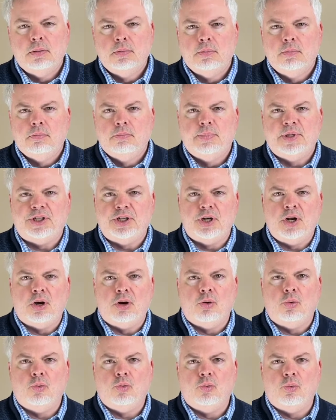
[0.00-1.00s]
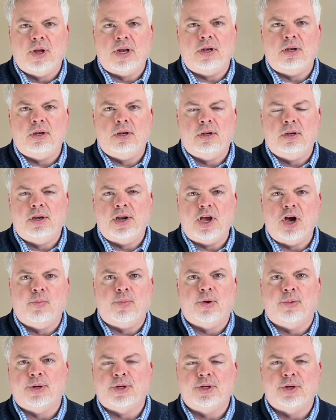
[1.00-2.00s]
But you know, when Naomi
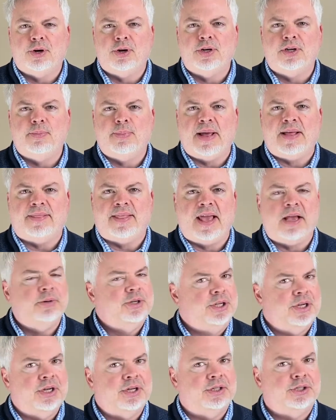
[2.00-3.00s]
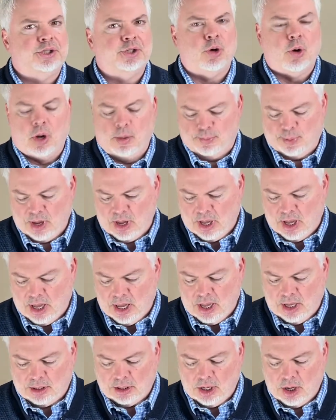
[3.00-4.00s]
returned to Bethlehem, she didn't show up
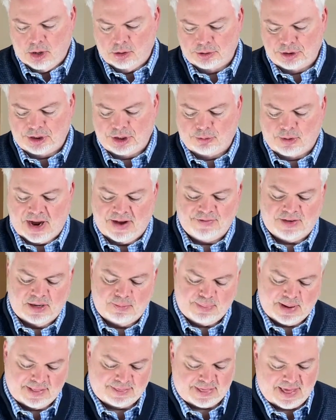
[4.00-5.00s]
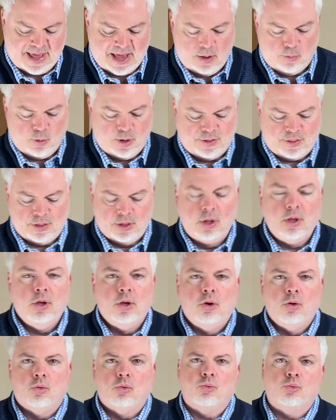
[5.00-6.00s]
alone. She arrived in Bethlehem with
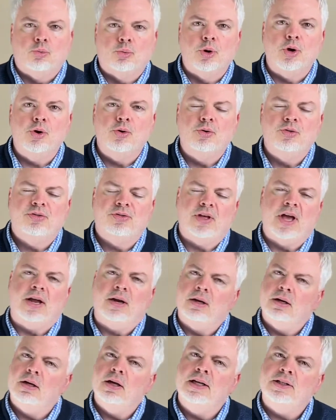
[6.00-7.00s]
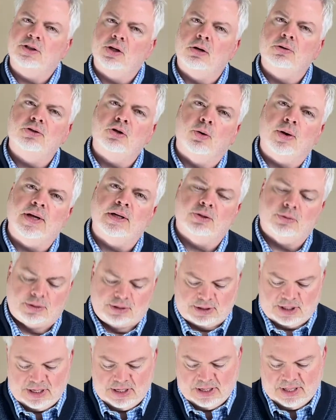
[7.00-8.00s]
Ruth, and it's also
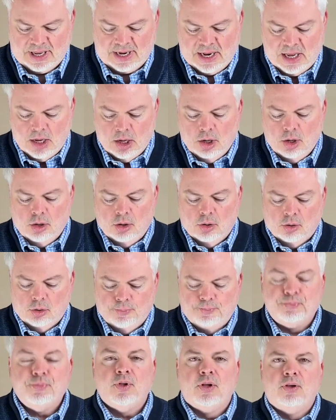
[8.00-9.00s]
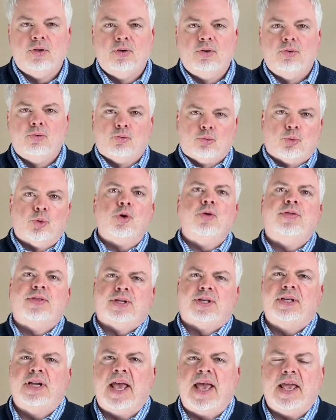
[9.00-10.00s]
interesting that Ruth's
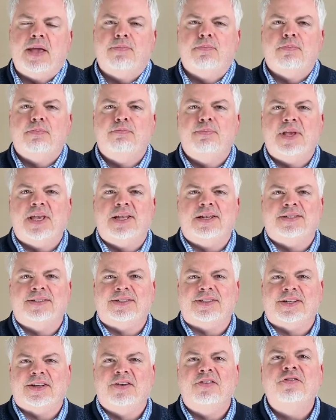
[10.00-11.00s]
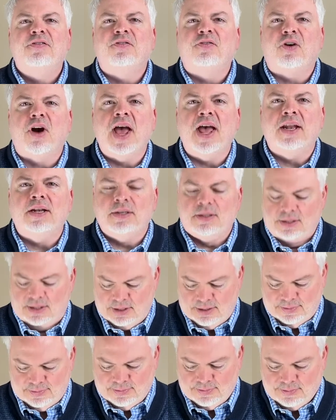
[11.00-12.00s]
name means friend.
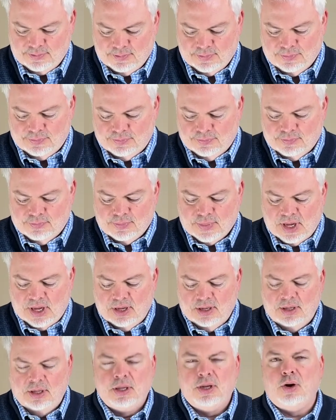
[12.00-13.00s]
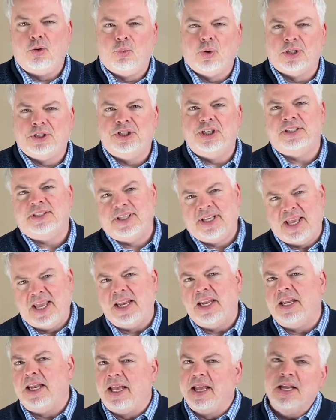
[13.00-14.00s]
You know, we're just
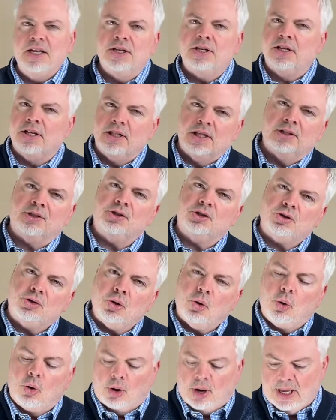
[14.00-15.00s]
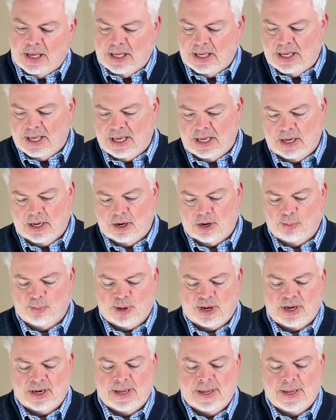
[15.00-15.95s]
getting into this story here, but